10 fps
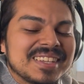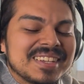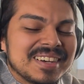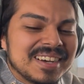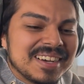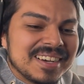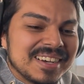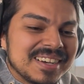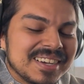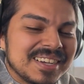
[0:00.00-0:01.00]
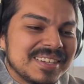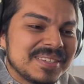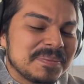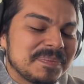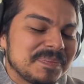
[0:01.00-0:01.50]
That
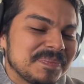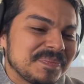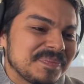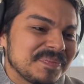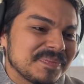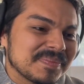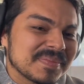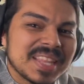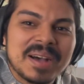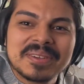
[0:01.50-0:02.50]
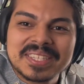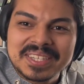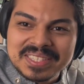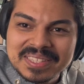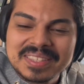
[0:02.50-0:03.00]
was
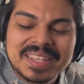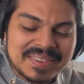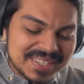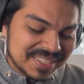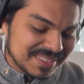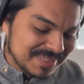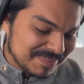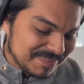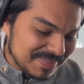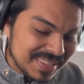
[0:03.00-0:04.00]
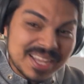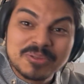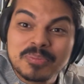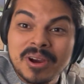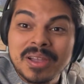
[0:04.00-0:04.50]
excellent. That's
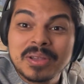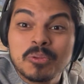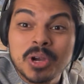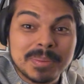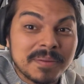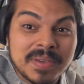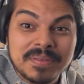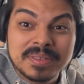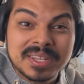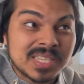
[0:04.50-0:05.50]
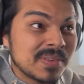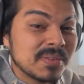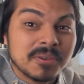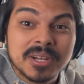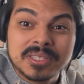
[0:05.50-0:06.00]
probably one of my favorite things I've ever
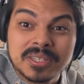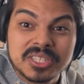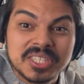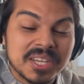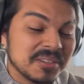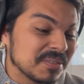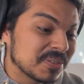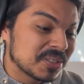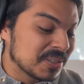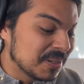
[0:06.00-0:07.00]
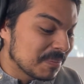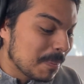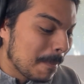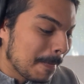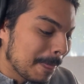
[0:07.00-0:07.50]
watched on the channel, for sure.
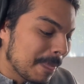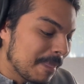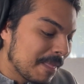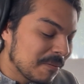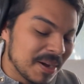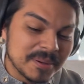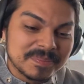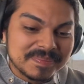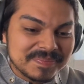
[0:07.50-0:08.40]
Wow.